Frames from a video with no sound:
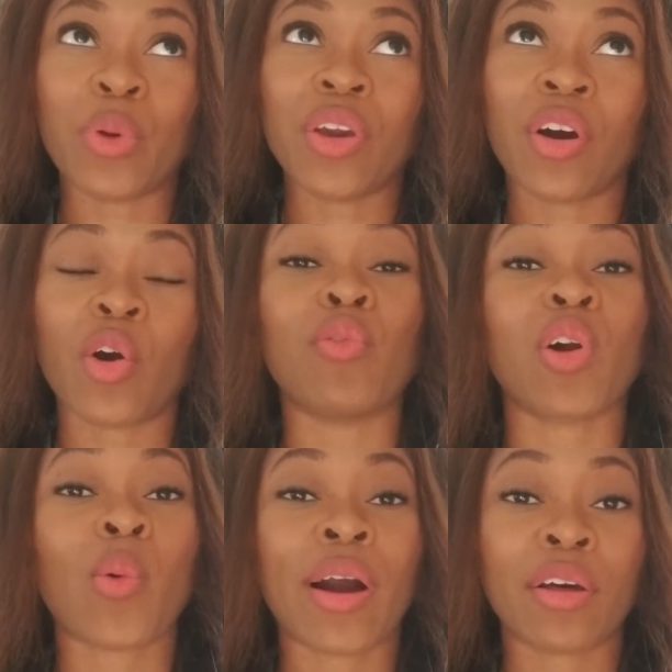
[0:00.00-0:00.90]
we are
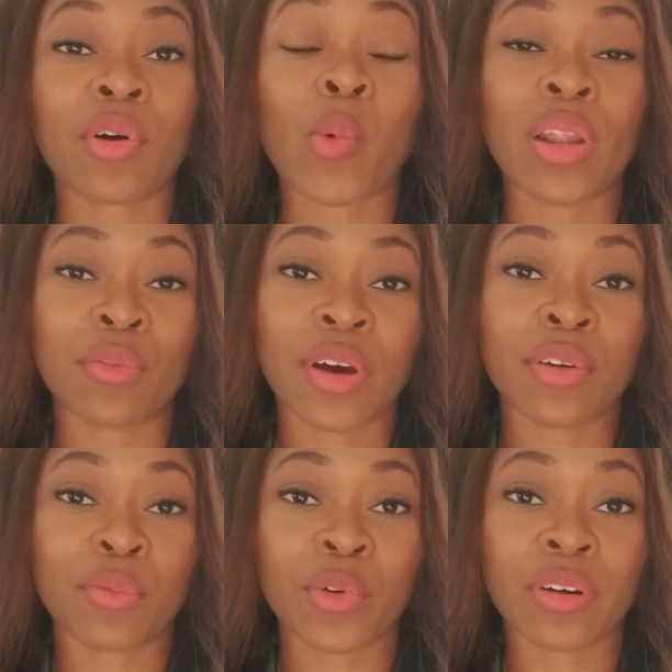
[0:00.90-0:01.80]

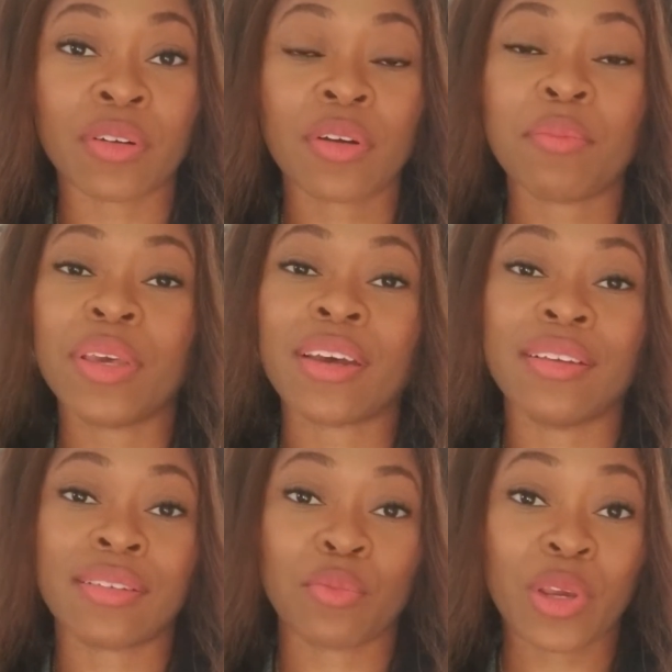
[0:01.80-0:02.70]
overqualified for,
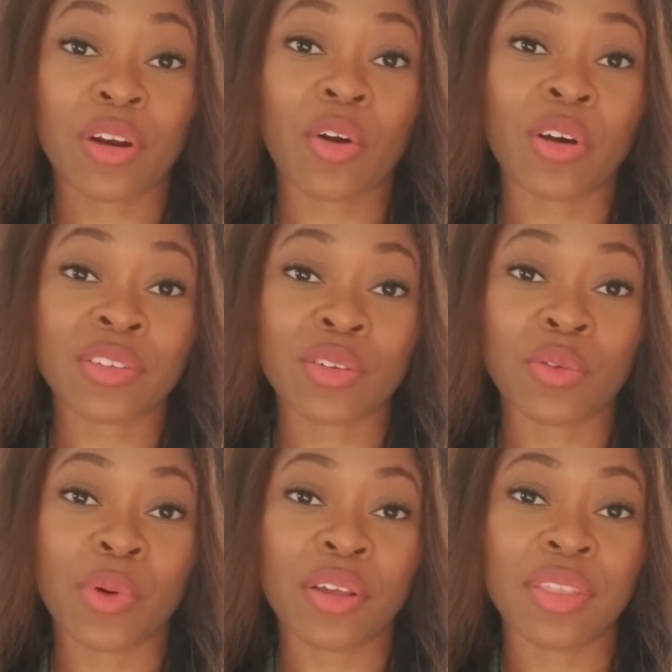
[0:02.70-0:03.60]
because we are also
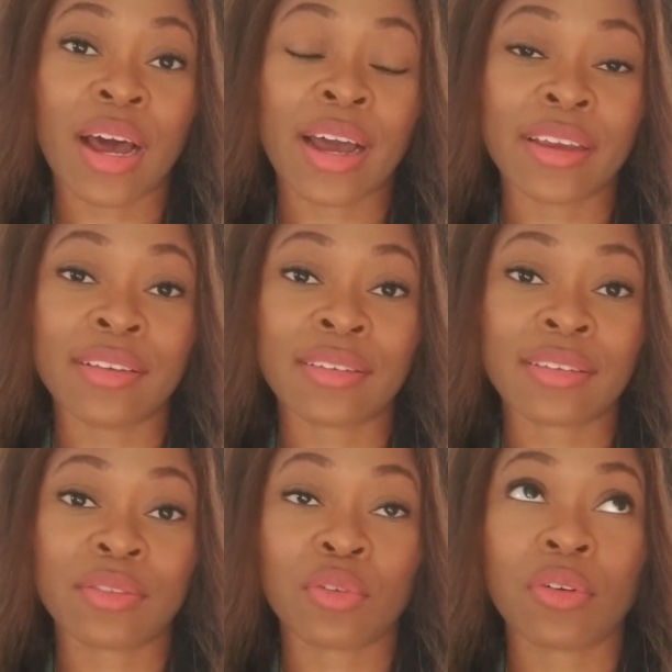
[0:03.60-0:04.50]
one of the highest,